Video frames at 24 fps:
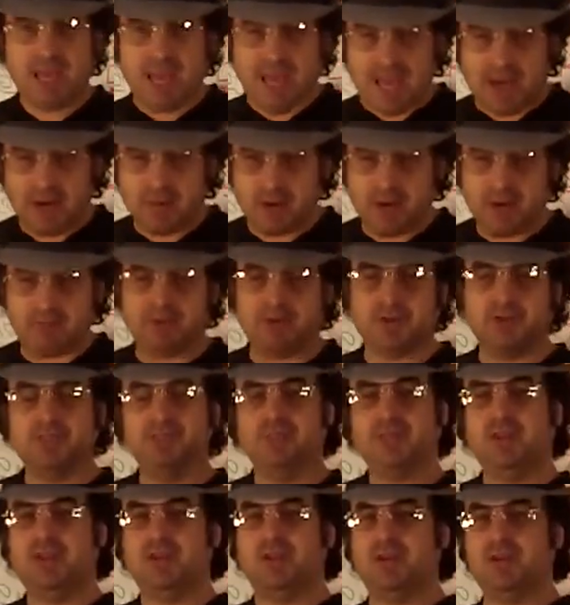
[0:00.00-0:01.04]

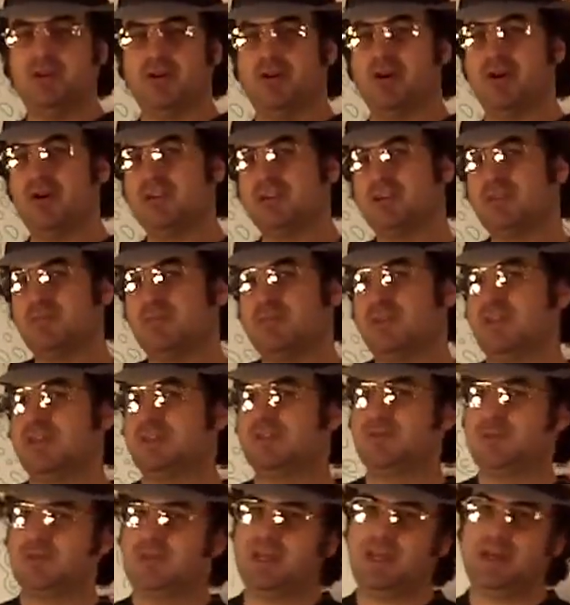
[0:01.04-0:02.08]
However, there are some
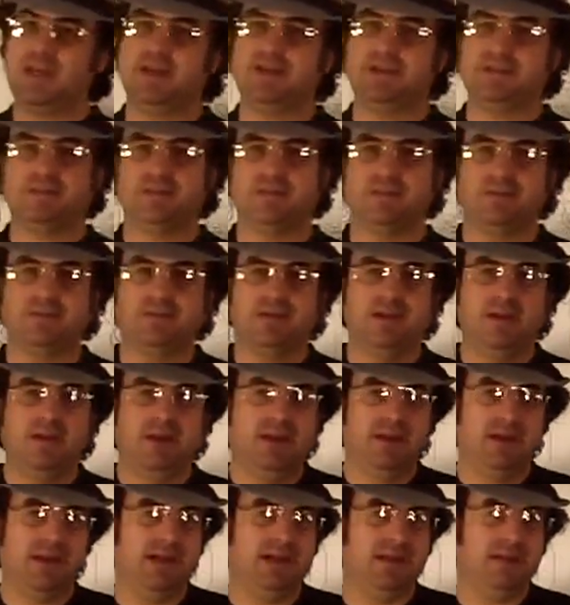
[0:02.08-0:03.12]
things we can do,
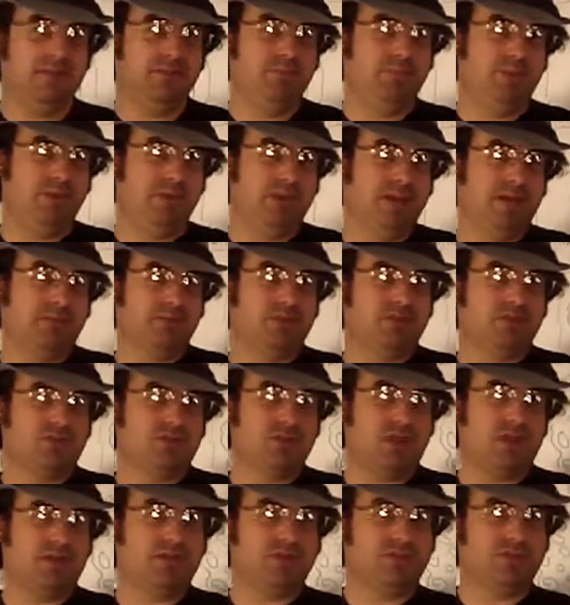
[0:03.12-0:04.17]
and being able to
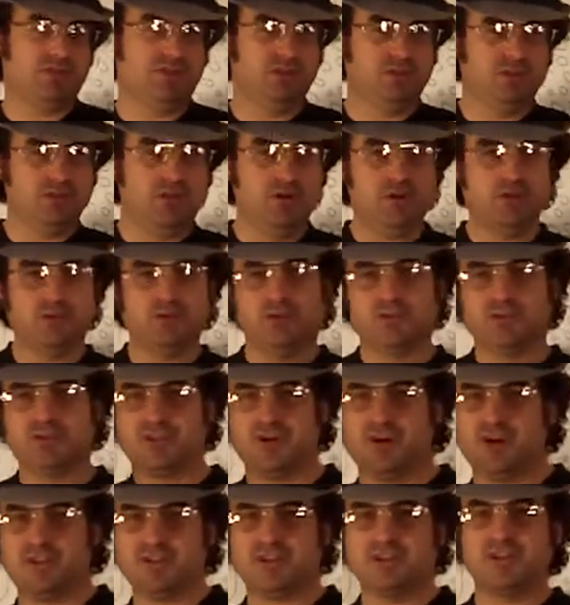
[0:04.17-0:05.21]
travel to local
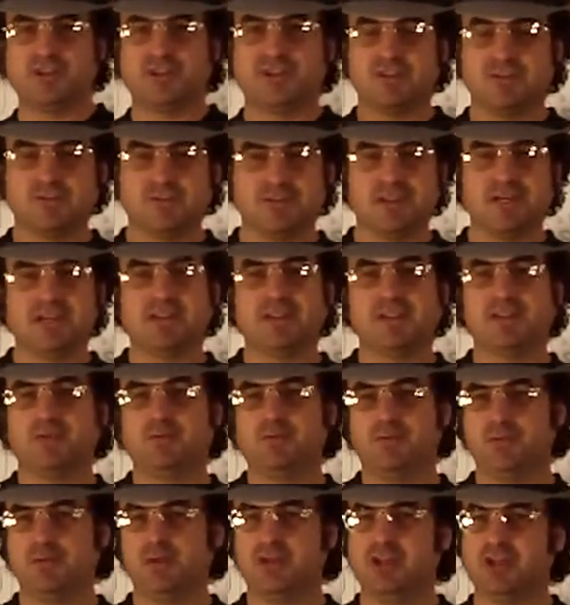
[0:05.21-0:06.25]
star systems, I
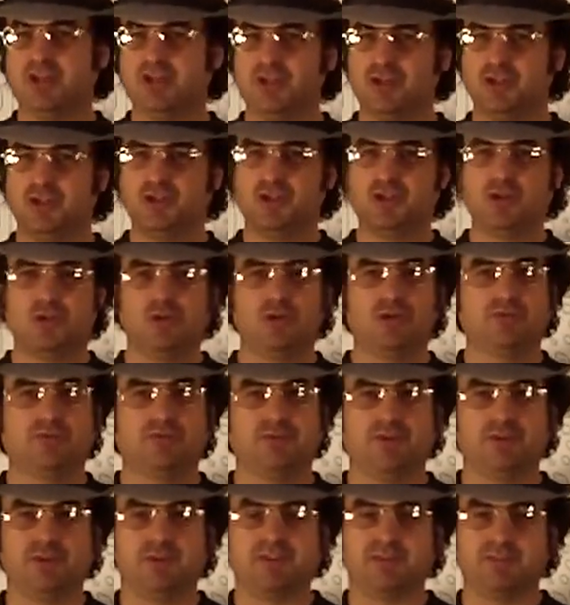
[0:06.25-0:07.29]
think, would be a good goal
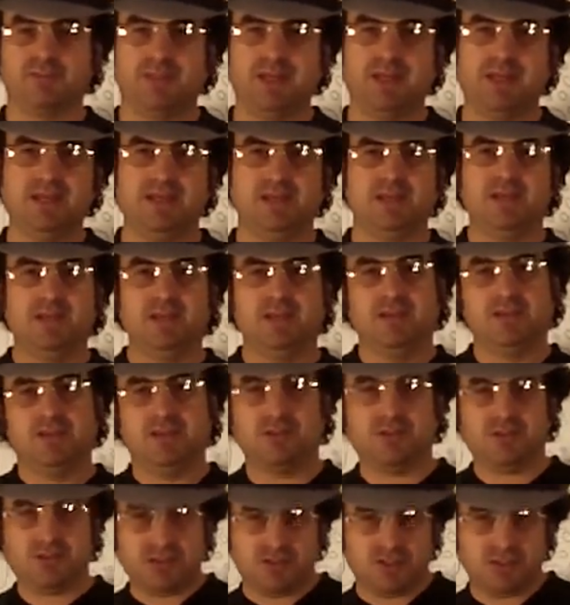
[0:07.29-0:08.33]
for us to make.
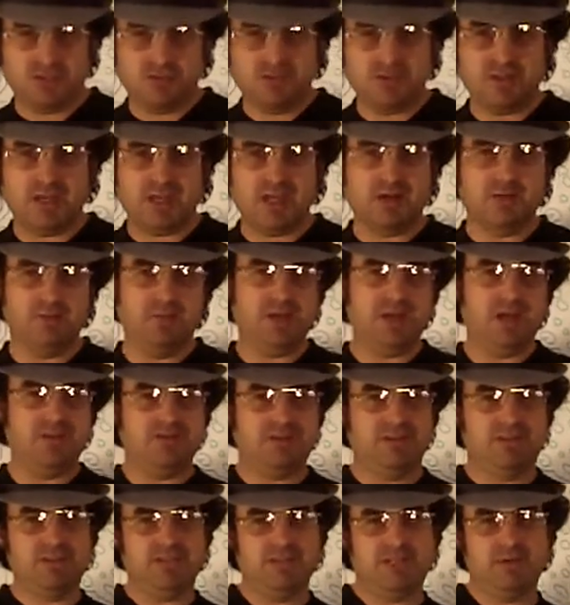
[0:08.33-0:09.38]
So to do that, we
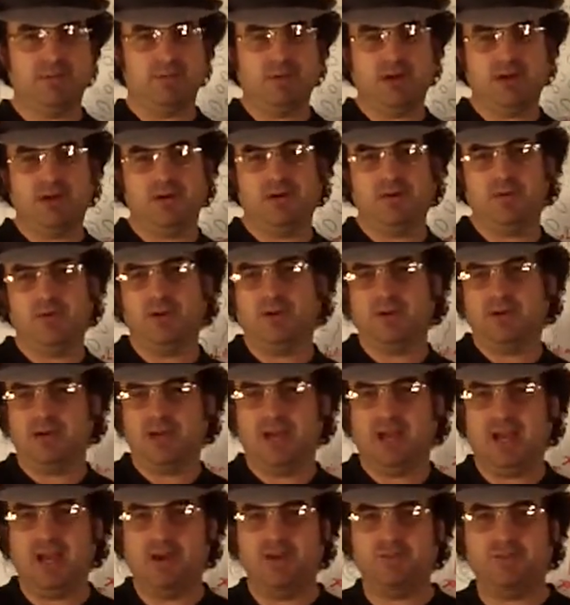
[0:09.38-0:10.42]
have to think about,
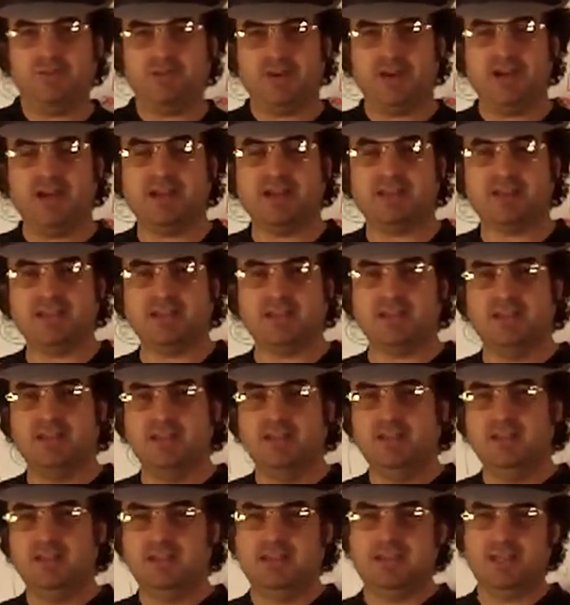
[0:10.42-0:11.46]
well, how fast
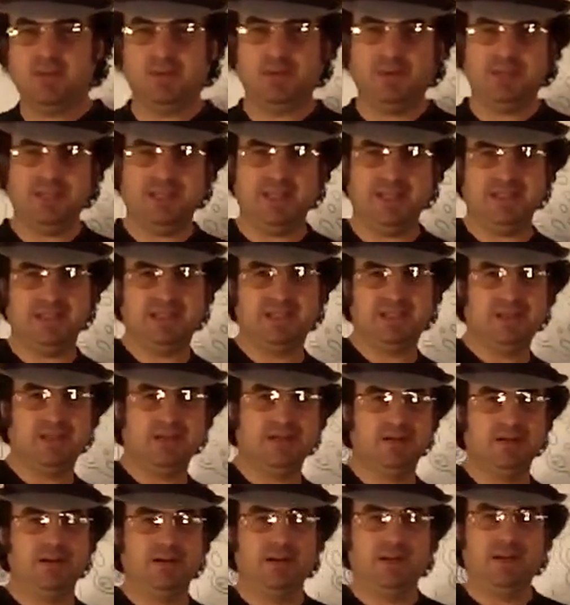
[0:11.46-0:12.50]
can we get
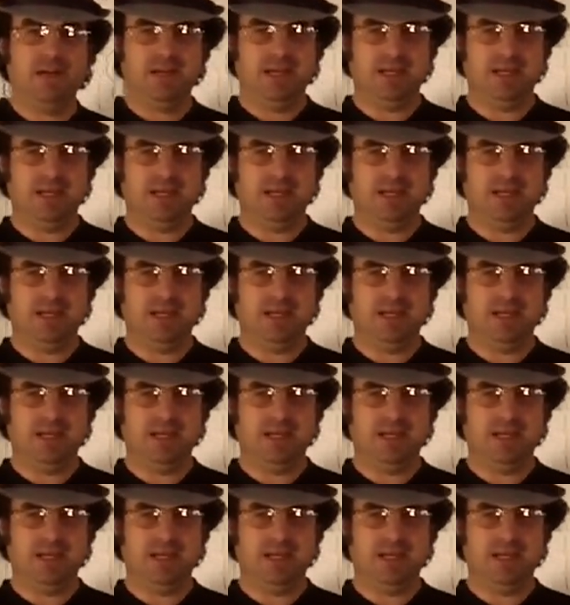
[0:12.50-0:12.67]
there?